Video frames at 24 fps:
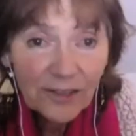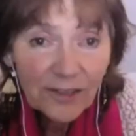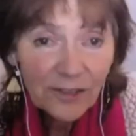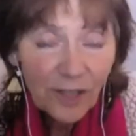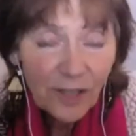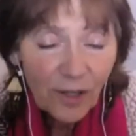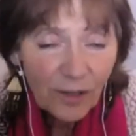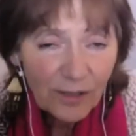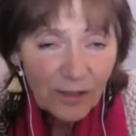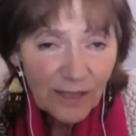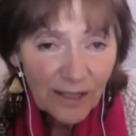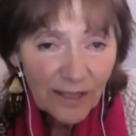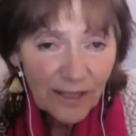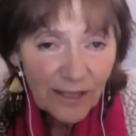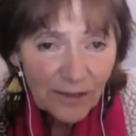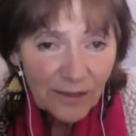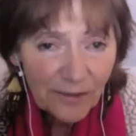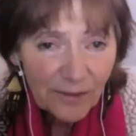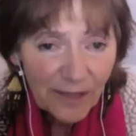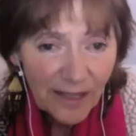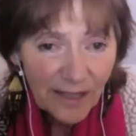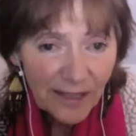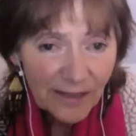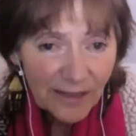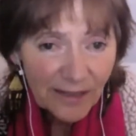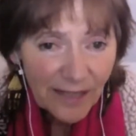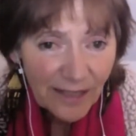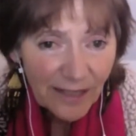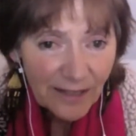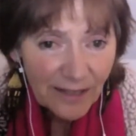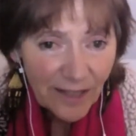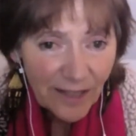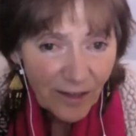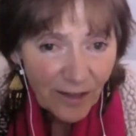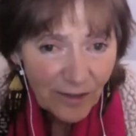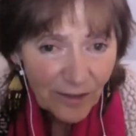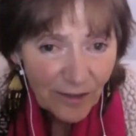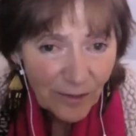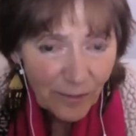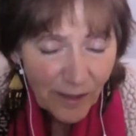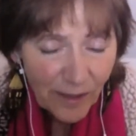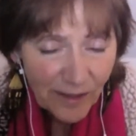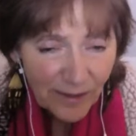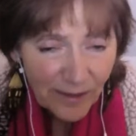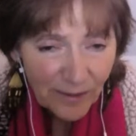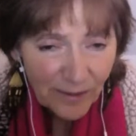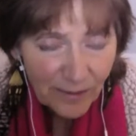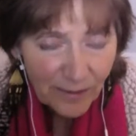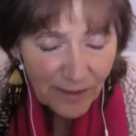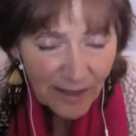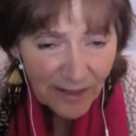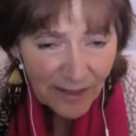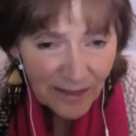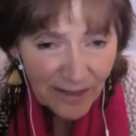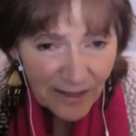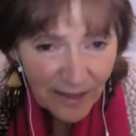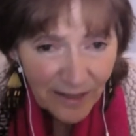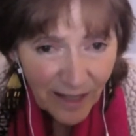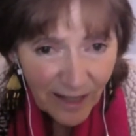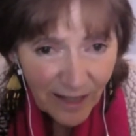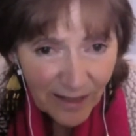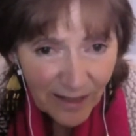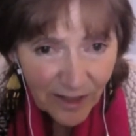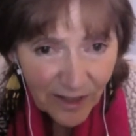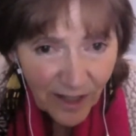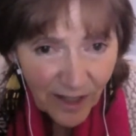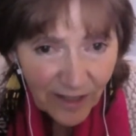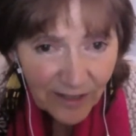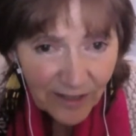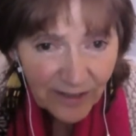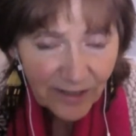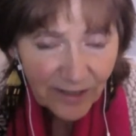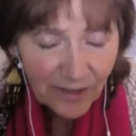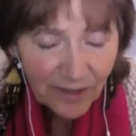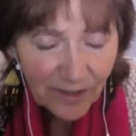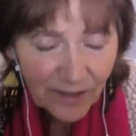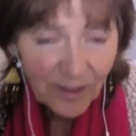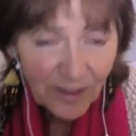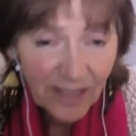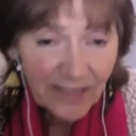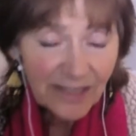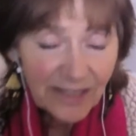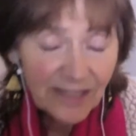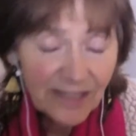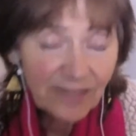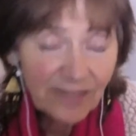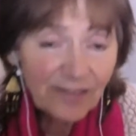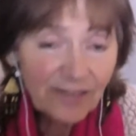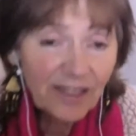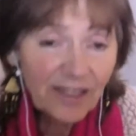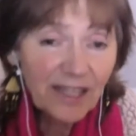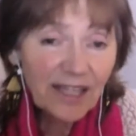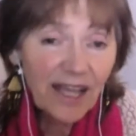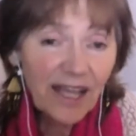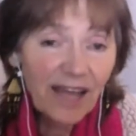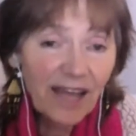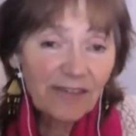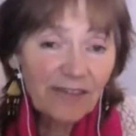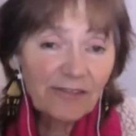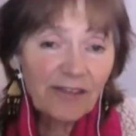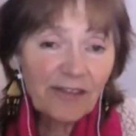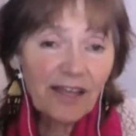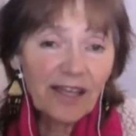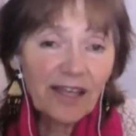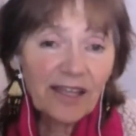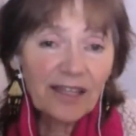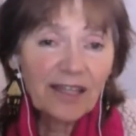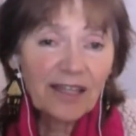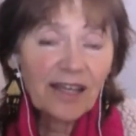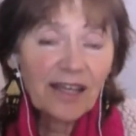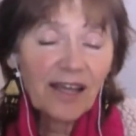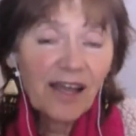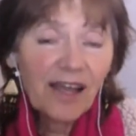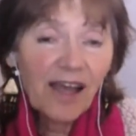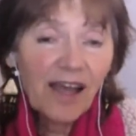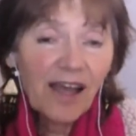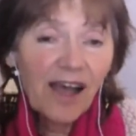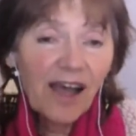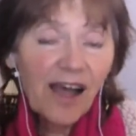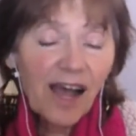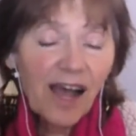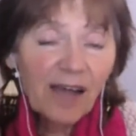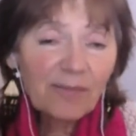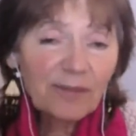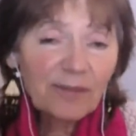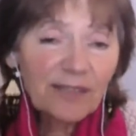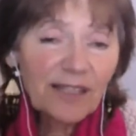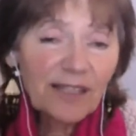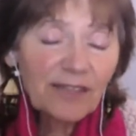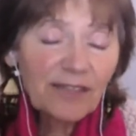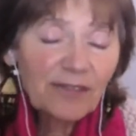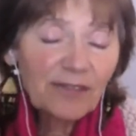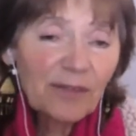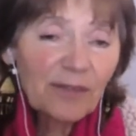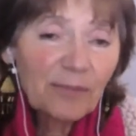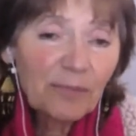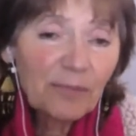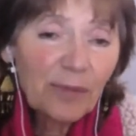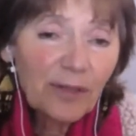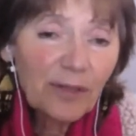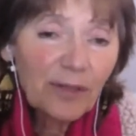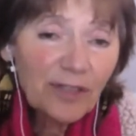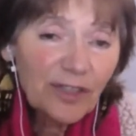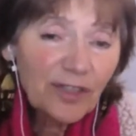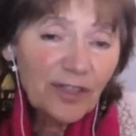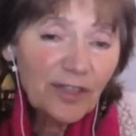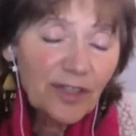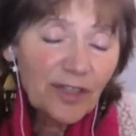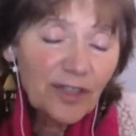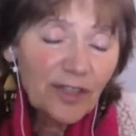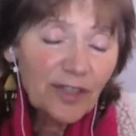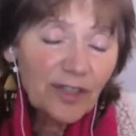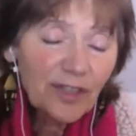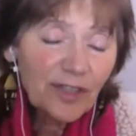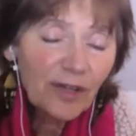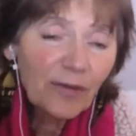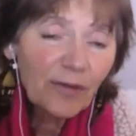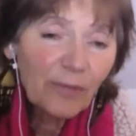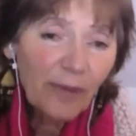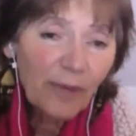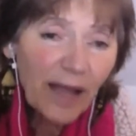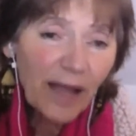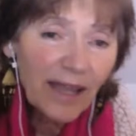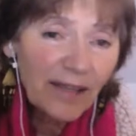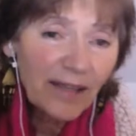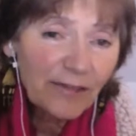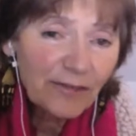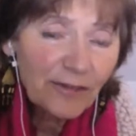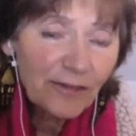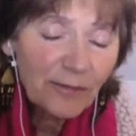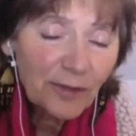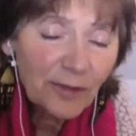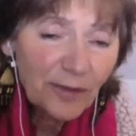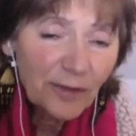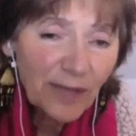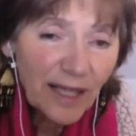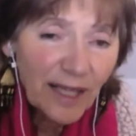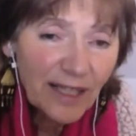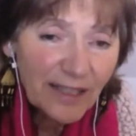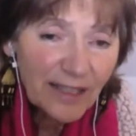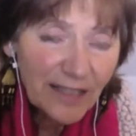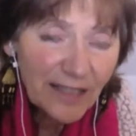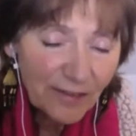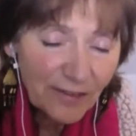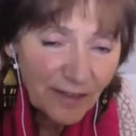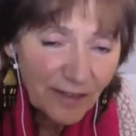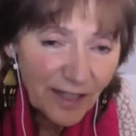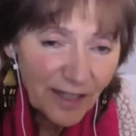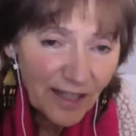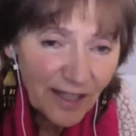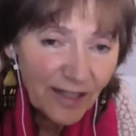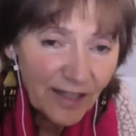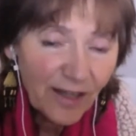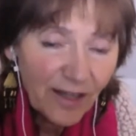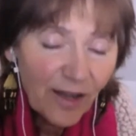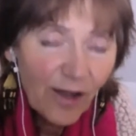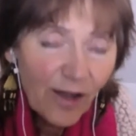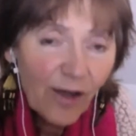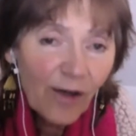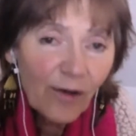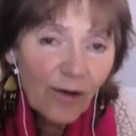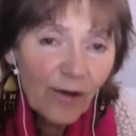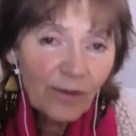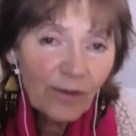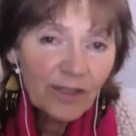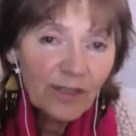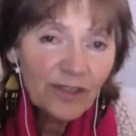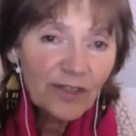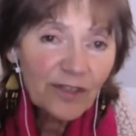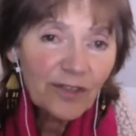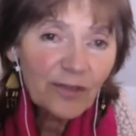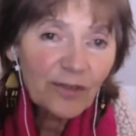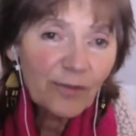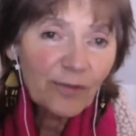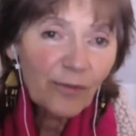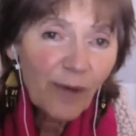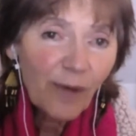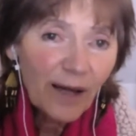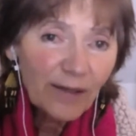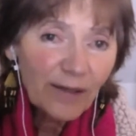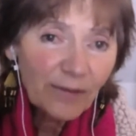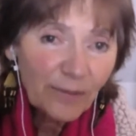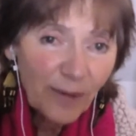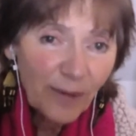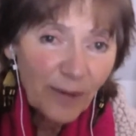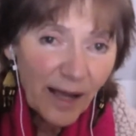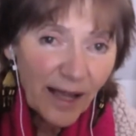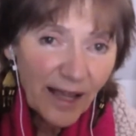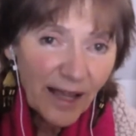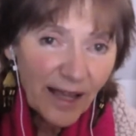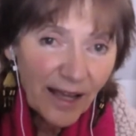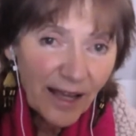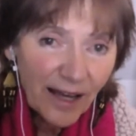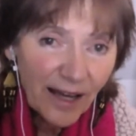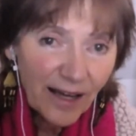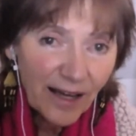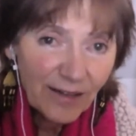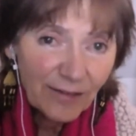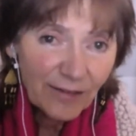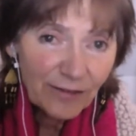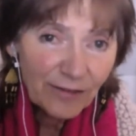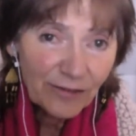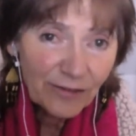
totally agree. And that's also one of the reasons I started the Creativity Cafe. I believe we're pushed away from creativity, which is one way of